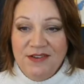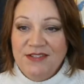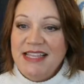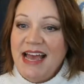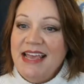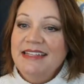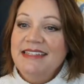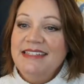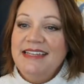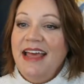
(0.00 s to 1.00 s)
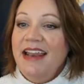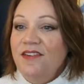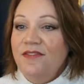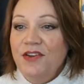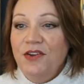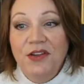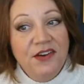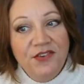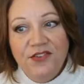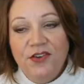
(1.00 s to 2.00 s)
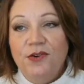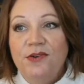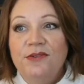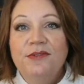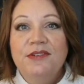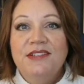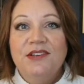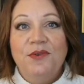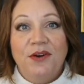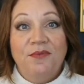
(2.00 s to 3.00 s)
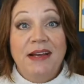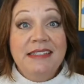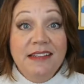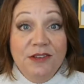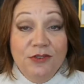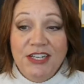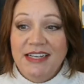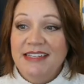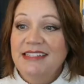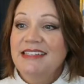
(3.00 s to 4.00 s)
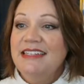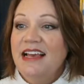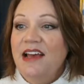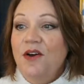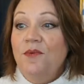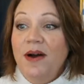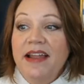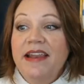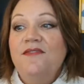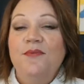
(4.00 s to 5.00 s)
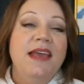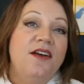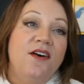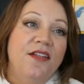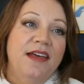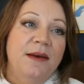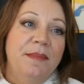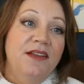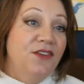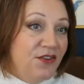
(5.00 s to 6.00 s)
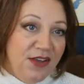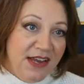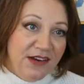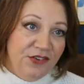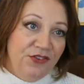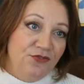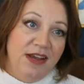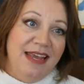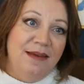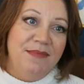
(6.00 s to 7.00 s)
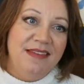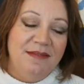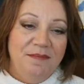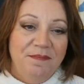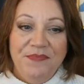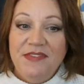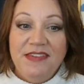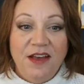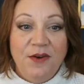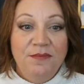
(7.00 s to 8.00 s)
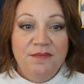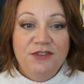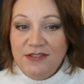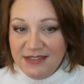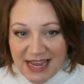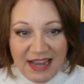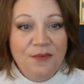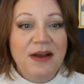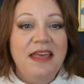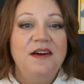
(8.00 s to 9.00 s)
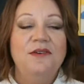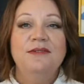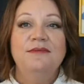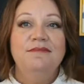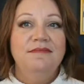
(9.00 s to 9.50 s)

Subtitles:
that instead of New Year's goals or resolutions, what if we call them New Year's dreams? So just take away the whole,